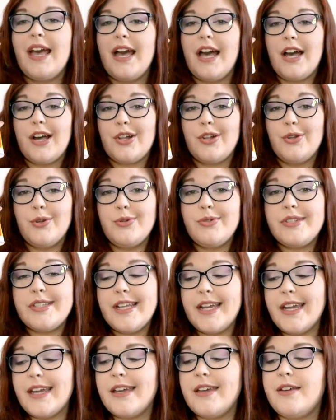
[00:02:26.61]
a glue
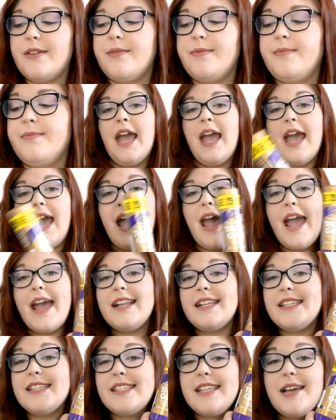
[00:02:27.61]
stick,
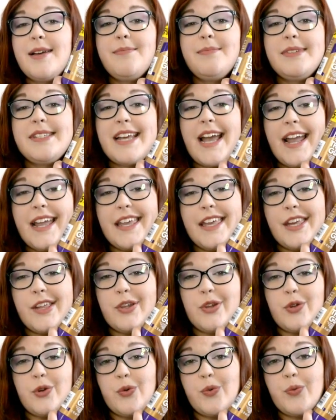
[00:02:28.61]
and some tacky
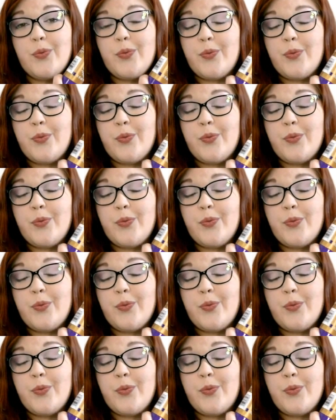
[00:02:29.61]
glue.